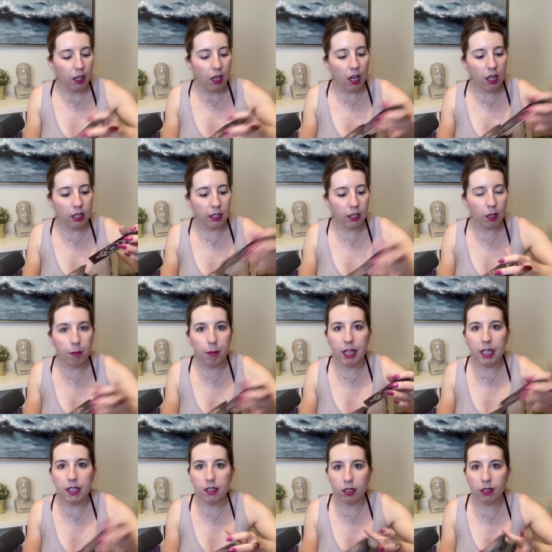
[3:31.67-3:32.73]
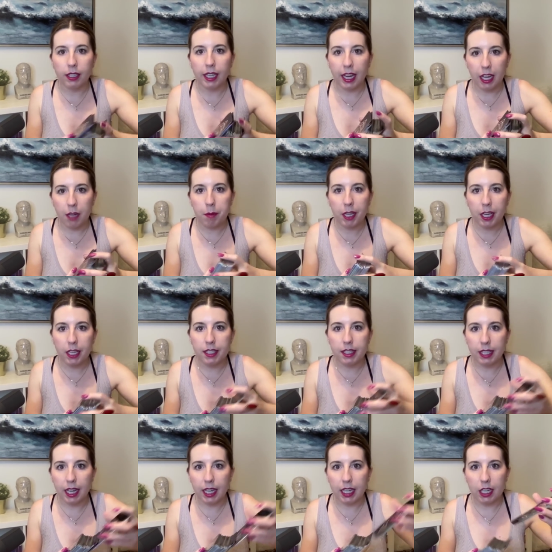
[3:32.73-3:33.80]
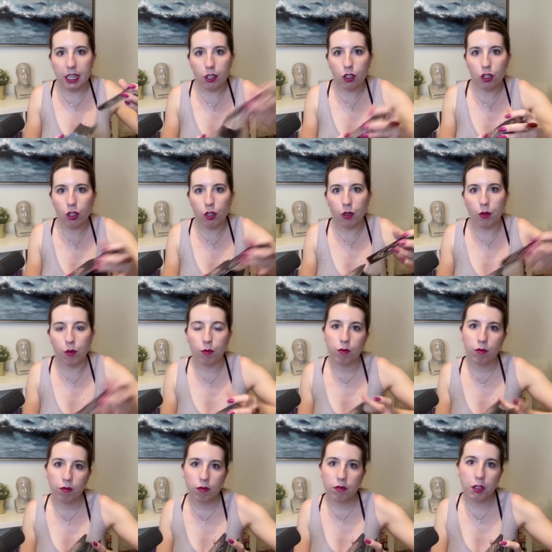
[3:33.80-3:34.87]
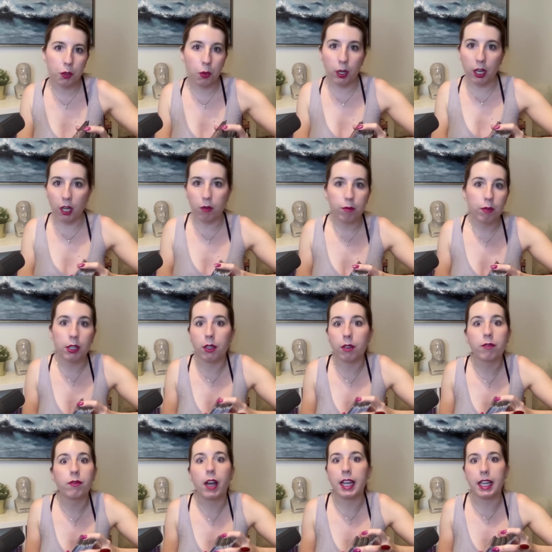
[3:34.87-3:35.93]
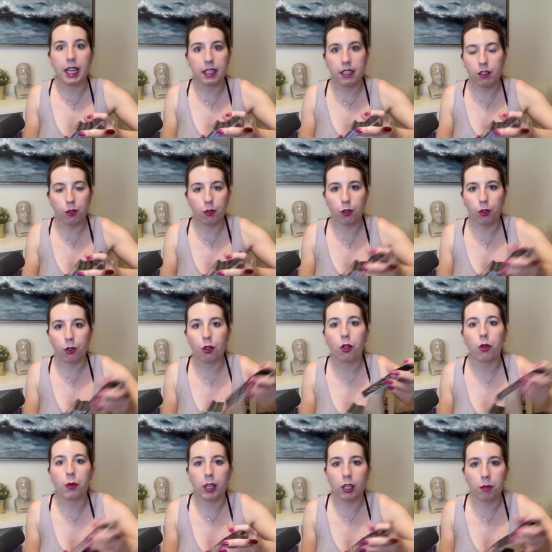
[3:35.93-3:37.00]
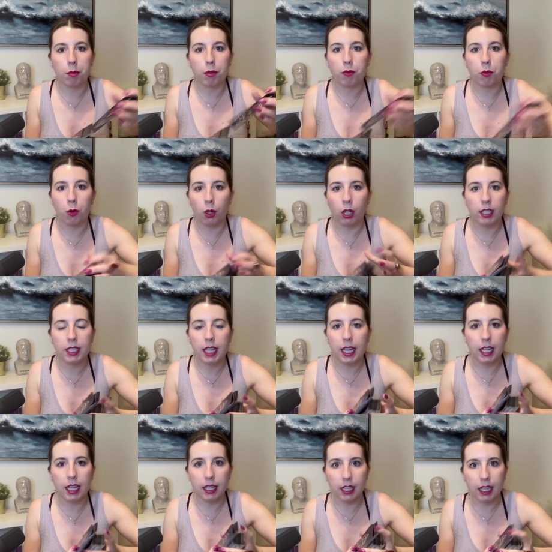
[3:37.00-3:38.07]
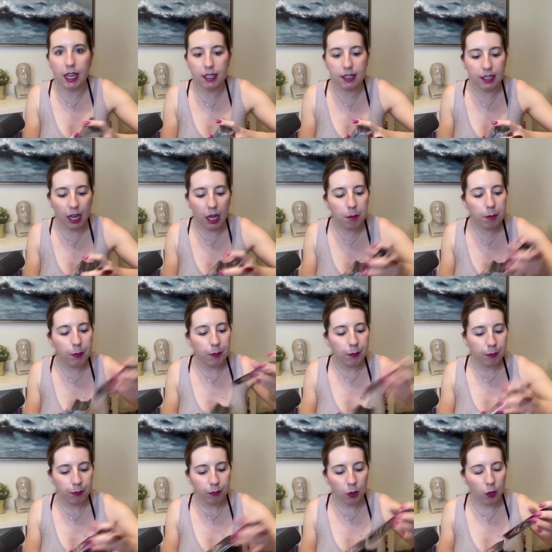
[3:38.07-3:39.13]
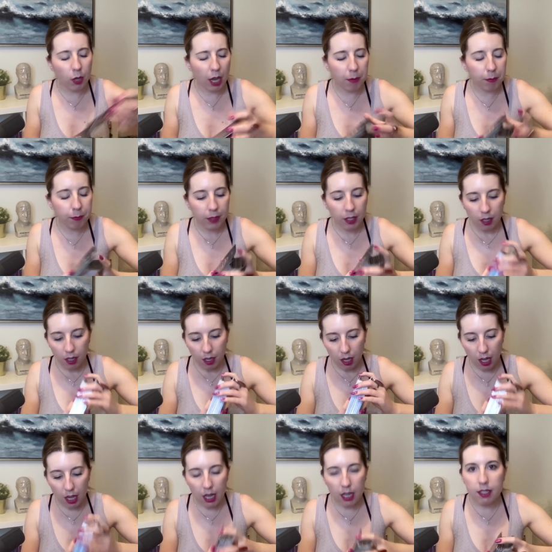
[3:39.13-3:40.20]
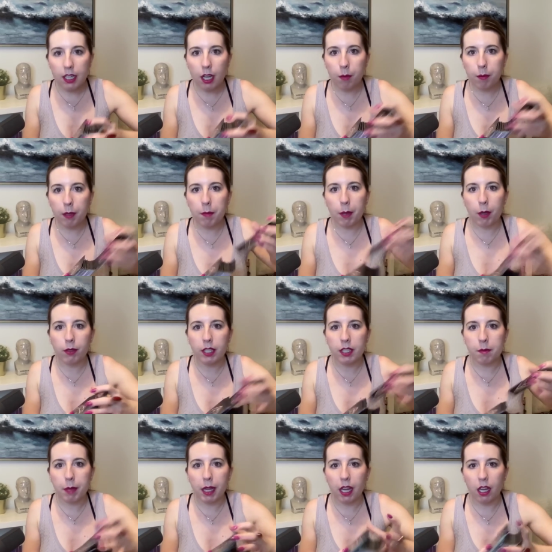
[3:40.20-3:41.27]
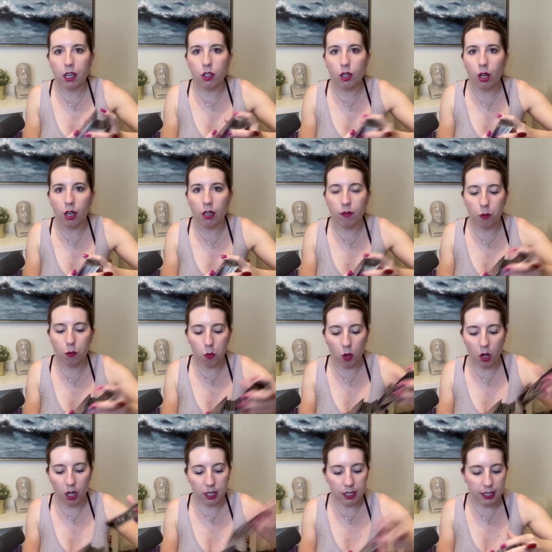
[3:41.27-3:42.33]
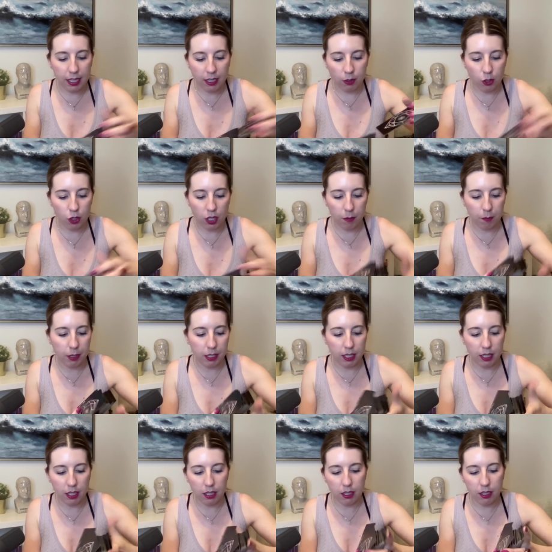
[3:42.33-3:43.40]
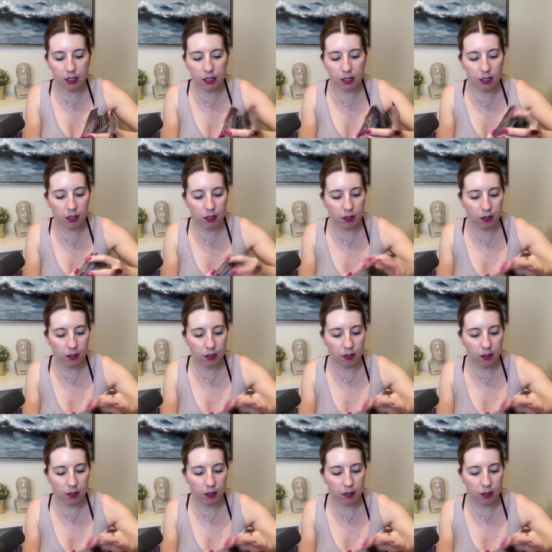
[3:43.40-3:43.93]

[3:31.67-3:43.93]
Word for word: a little bit delayed because they need to sort out their finances or their career before taking the next step. Okay. Uh, tell me about this page of Wands energy, please.